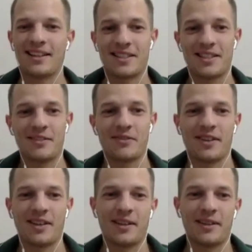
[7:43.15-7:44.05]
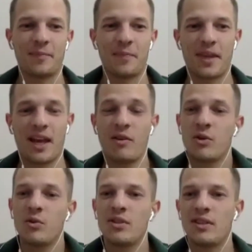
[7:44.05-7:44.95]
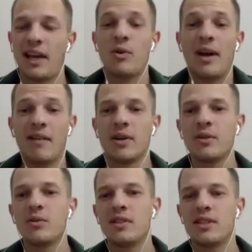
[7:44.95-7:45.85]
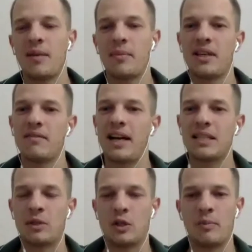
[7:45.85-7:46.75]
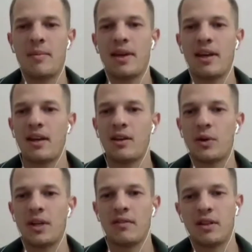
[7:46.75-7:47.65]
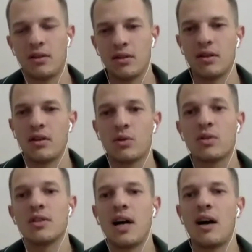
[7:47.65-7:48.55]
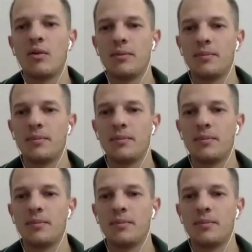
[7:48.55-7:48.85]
Steve, have you ever used some investment, or maybe you even use it now?